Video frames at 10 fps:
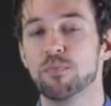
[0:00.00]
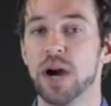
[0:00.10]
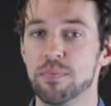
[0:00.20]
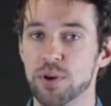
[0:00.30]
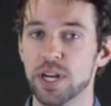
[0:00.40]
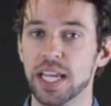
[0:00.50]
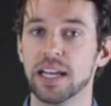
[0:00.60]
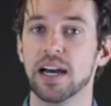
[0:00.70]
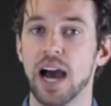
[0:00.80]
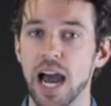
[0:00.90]
by
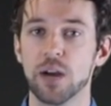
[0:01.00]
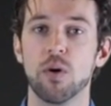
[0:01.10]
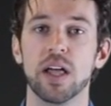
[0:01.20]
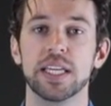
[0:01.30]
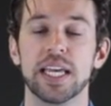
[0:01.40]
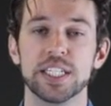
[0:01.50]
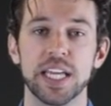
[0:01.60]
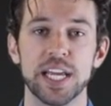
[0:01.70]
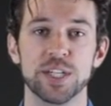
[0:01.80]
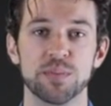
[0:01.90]
putting high quality
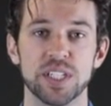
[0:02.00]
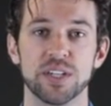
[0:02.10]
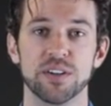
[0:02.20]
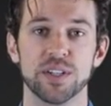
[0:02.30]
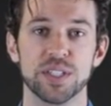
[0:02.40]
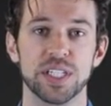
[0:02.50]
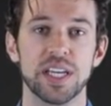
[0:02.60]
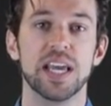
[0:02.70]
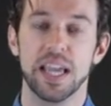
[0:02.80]
education materials